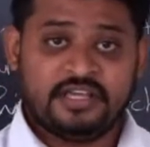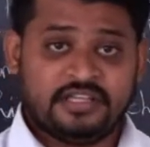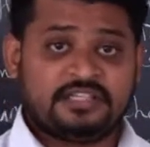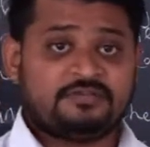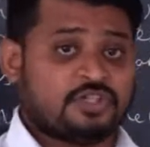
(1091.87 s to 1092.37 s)

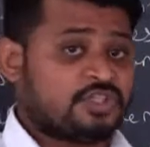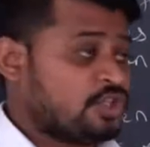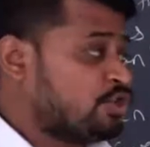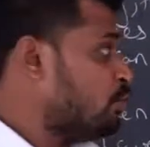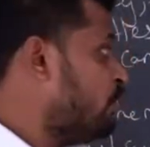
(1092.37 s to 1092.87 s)
This was
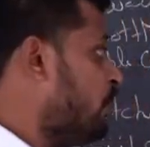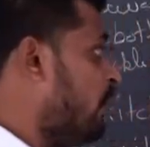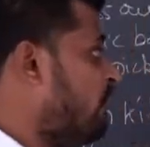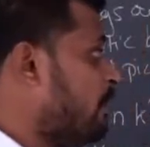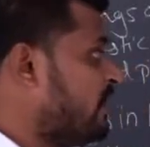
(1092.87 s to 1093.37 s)
the story
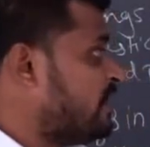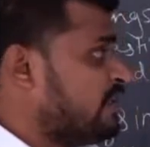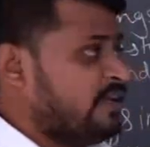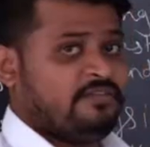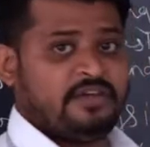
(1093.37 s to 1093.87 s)
of Amrita
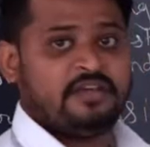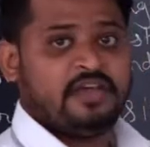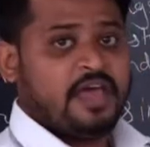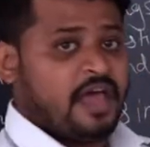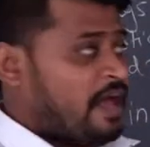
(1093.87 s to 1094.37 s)

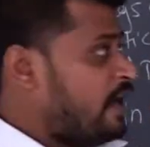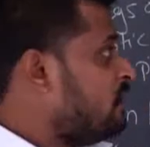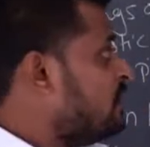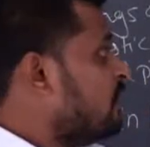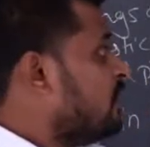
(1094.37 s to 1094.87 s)
Devi, and